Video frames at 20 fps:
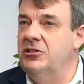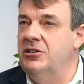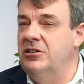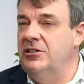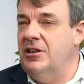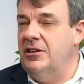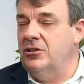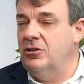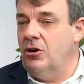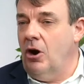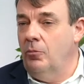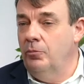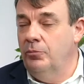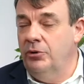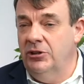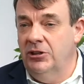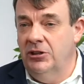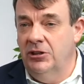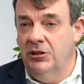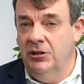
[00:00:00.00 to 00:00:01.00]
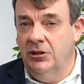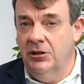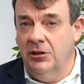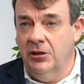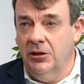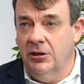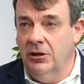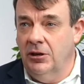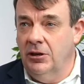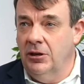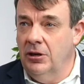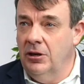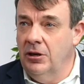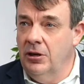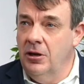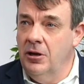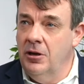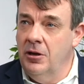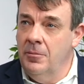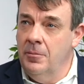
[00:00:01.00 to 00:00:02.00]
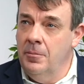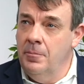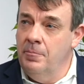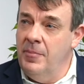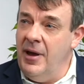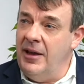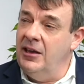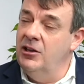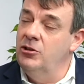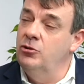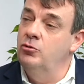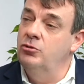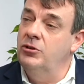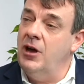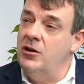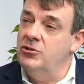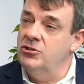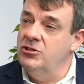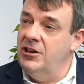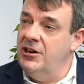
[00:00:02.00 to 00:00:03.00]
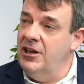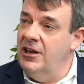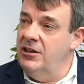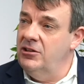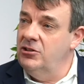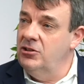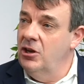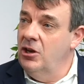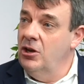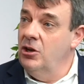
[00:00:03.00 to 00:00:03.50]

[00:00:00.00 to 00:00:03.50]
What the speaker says: in that company back in 2008.